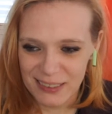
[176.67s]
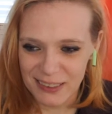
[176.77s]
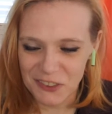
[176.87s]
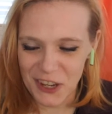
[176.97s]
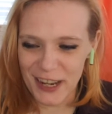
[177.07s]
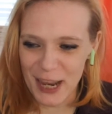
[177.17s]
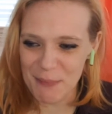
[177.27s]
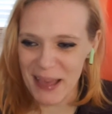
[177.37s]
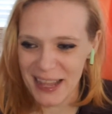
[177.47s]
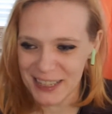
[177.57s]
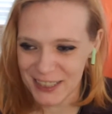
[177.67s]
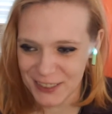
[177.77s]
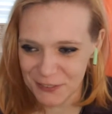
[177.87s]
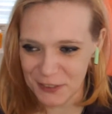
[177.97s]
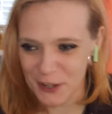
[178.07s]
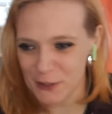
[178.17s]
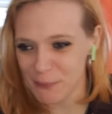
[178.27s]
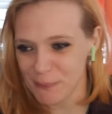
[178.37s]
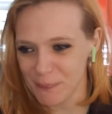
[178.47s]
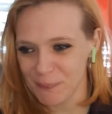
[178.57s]
DNA match
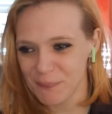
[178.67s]
from